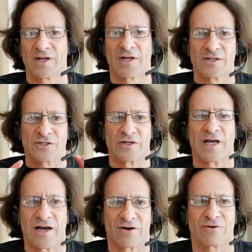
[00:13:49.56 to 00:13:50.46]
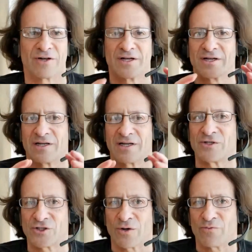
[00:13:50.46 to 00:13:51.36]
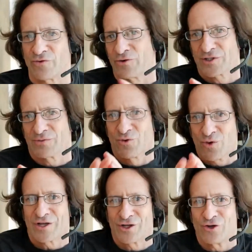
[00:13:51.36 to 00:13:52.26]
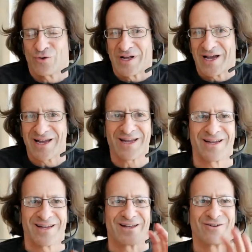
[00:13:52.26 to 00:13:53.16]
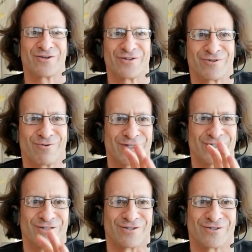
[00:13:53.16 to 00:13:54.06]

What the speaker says: So now, let me stop for some quick Q&A and look at the questions.